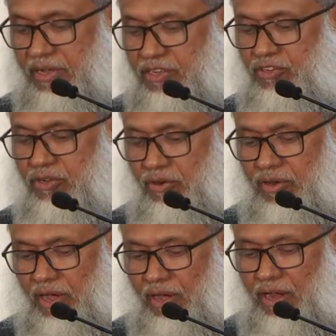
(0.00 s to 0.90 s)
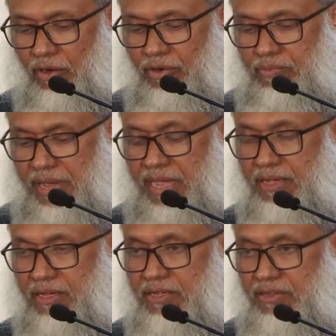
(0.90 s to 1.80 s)
surely Allah will make
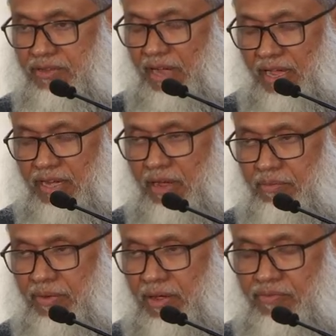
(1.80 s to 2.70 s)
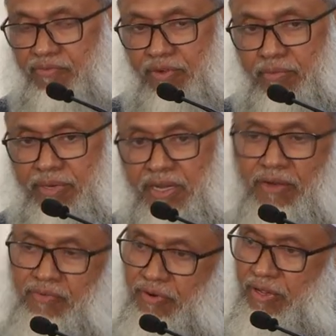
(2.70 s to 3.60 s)
Jahannam forbidden
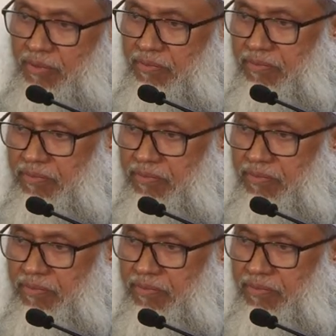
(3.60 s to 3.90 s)
for him,